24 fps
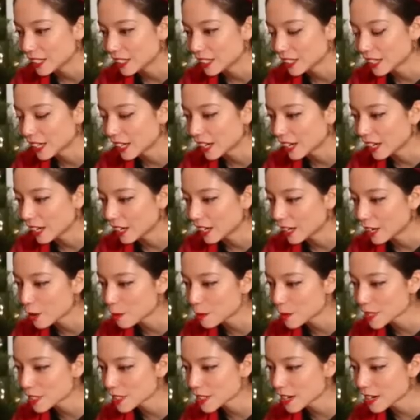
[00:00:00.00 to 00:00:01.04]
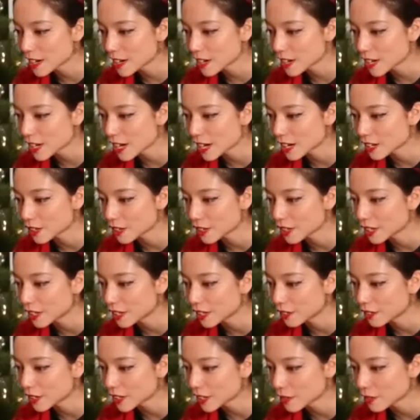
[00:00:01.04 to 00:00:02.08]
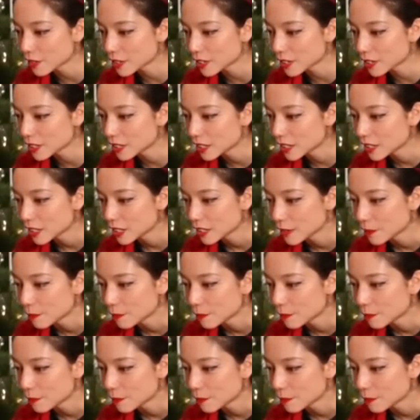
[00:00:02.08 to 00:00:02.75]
Okay, I hope that's not a her. I already read that one.